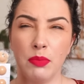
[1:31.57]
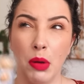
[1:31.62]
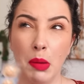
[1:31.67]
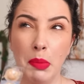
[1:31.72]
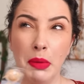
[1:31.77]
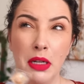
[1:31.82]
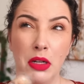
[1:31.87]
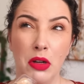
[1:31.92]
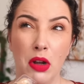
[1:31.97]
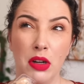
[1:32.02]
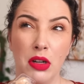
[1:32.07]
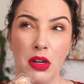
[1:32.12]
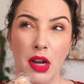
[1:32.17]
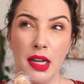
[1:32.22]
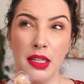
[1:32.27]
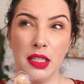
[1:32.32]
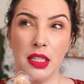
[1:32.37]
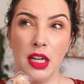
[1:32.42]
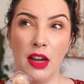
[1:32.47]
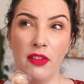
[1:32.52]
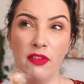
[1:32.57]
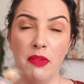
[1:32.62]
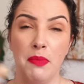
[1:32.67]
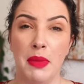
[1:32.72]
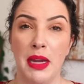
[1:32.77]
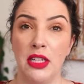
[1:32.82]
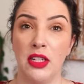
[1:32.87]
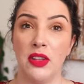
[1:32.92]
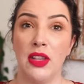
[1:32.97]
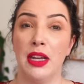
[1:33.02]
Probably not nice enough for
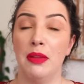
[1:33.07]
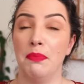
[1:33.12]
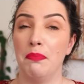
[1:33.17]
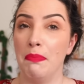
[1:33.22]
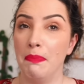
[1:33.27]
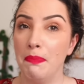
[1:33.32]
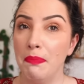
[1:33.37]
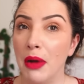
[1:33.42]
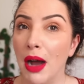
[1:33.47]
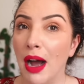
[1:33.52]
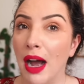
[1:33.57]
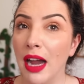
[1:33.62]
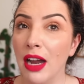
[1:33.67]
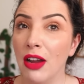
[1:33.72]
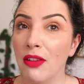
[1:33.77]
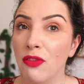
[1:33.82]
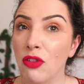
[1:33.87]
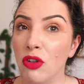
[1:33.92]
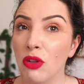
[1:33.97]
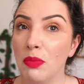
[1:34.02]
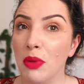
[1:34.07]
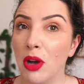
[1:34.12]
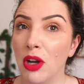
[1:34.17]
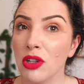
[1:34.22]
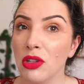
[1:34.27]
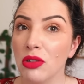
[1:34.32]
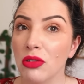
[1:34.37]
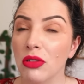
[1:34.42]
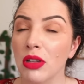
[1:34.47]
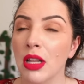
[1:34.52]
me to then buy a full
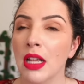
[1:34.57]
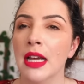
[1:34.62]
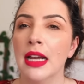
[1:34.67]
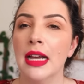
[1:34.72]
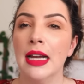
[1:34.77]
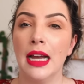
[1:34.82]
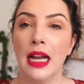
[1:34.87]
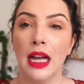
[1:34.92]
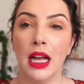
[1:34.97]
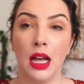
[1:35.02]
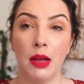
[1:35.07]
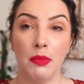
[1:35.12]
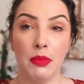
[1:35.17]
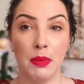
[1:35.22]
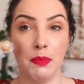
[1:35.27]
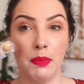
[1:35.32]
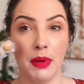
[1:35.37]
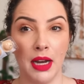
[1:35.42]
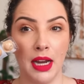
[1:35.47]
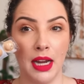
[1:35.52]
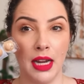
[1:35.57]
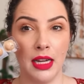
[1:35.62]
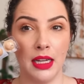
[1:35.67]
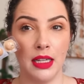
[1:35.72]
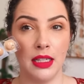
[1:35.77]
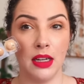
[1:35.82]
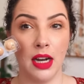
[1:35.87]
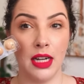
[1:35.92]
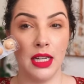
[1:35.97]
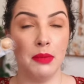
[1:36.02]
bottle, but I
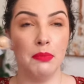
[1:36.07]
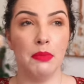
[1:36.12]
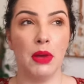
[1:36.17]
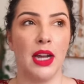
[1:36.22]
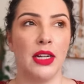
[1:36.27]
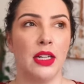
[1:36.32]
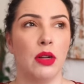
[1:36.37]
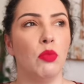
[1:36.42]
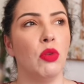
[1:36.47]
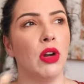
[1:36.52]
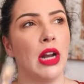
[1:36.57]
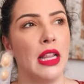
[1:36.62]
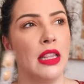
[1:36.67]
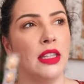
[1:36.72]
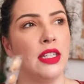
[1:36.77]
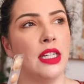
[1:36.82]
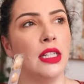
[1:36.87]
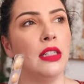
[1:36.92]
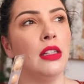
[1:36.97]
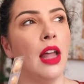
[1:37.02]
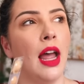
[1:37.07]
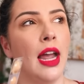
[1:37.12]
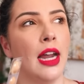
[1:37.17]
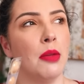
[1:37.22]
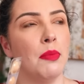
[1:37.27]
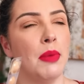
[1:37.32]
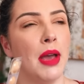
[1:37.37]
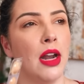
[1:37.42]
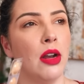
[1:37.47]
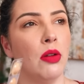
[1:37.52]
didn't mind it. What I did like
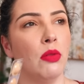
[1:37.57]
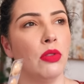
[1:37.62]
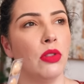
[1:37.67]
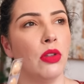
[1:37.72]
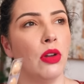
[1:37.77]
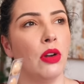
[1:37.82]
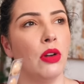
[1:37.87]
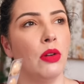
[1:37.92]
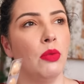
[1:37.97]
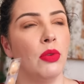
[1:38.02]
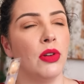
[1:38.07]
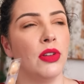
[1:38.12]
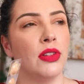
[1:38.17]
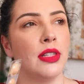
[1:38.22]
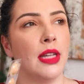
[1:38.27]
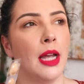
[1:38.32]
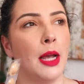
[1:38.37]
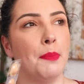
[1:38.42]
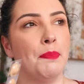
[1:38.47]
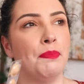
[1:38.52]
about it though was